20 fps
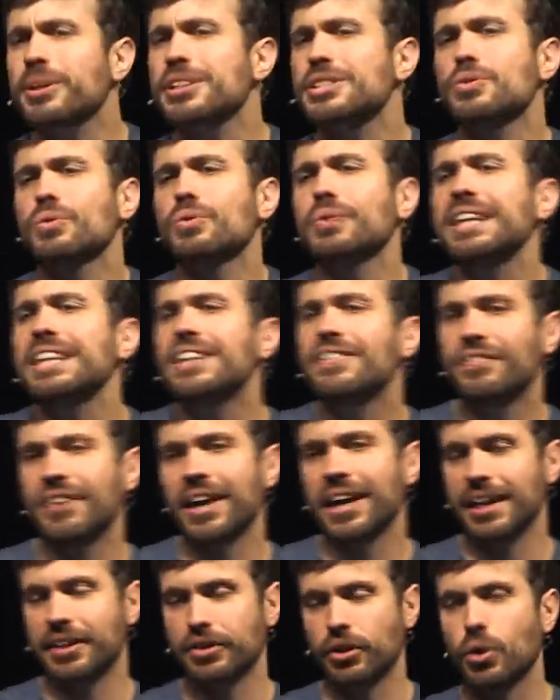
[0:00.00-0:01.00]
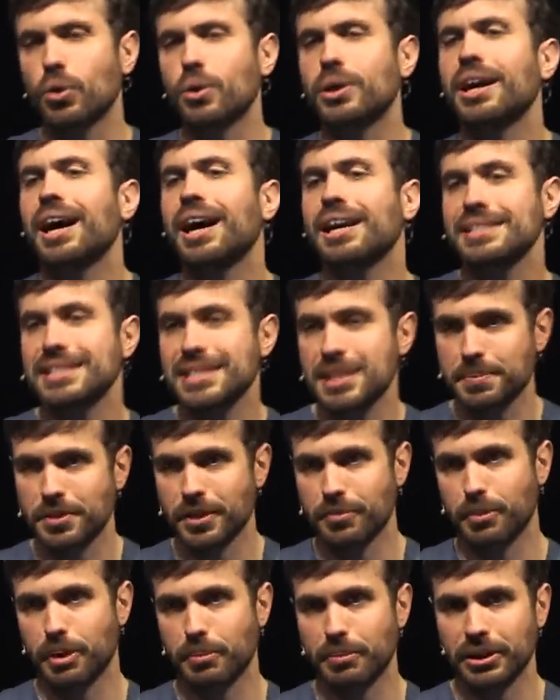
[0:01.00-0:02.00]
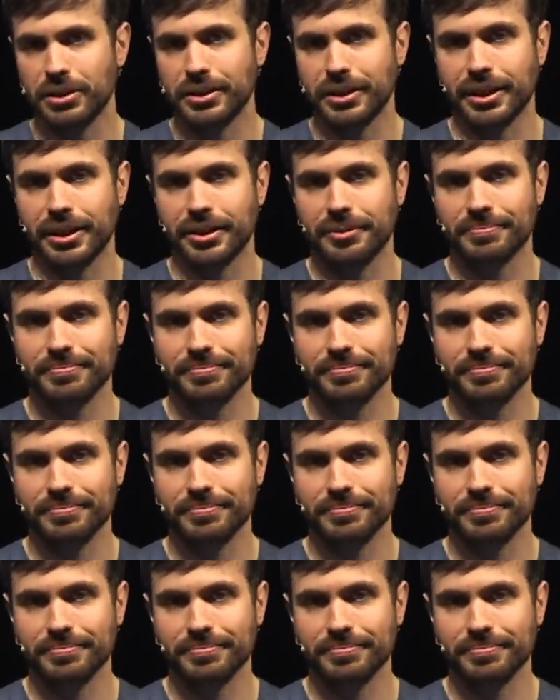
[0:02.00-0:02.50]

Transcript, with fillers: is redefining the whole concept of mobility.